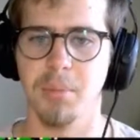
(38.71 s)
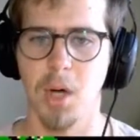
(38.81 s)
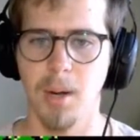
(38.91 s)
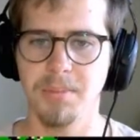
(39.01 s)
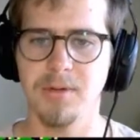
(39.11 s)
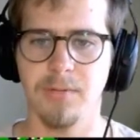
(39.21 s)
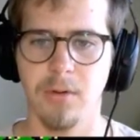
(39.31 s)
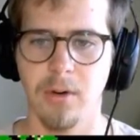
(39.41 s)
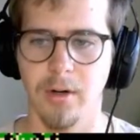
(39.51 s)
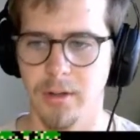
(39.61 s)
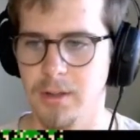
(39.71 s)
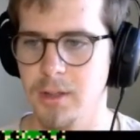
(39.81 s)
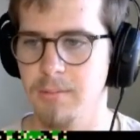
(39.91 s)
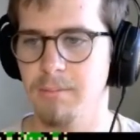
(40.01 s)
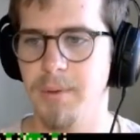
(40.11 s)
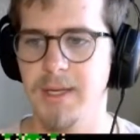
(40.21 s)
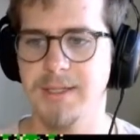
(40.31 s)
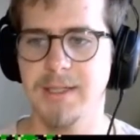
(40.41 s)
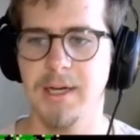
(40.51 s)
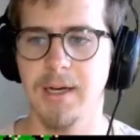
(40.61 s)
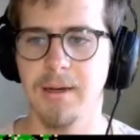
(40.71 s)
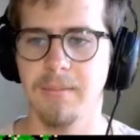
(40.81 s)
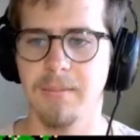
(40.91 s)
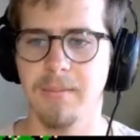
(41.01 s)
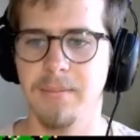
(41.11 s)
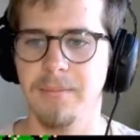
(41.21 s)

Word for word: pumped for, but, um,